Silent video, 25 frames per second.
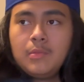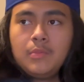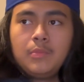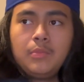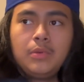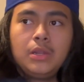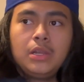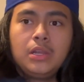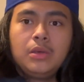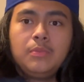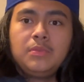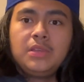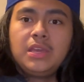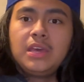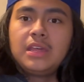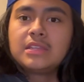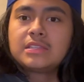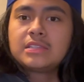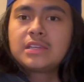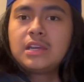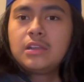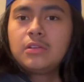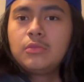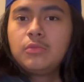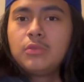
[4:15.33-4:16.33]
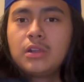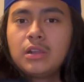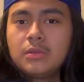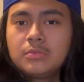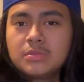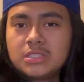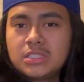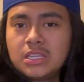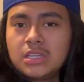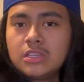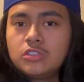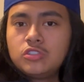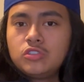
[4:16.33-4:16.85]
But yeah, that's kind of what I'm
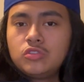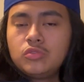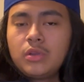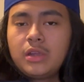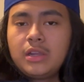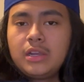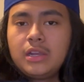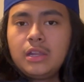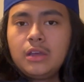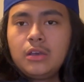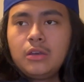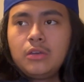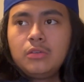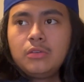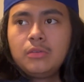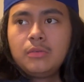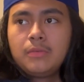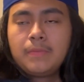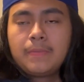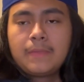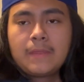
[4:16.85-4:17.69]
sticking to right now.